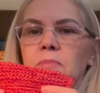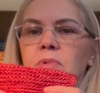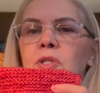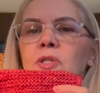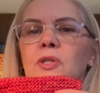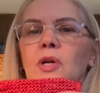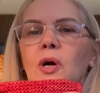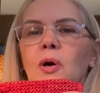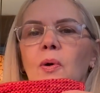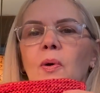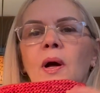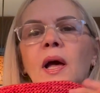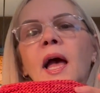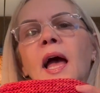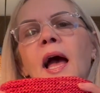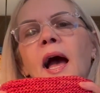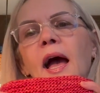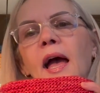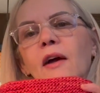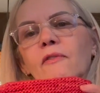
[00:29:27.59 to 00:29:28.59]
So
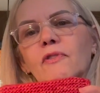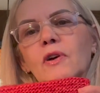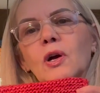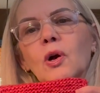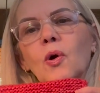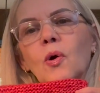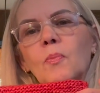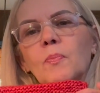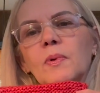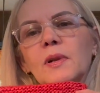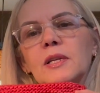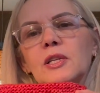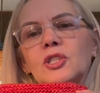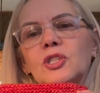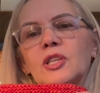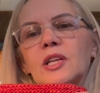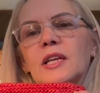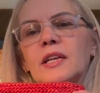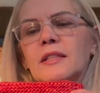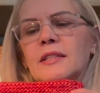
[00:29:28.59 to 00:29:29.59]
I have
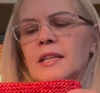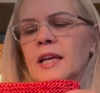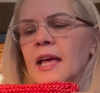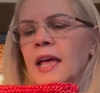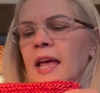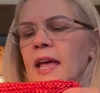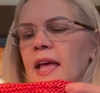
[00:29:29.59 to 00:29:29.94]
accomplished it,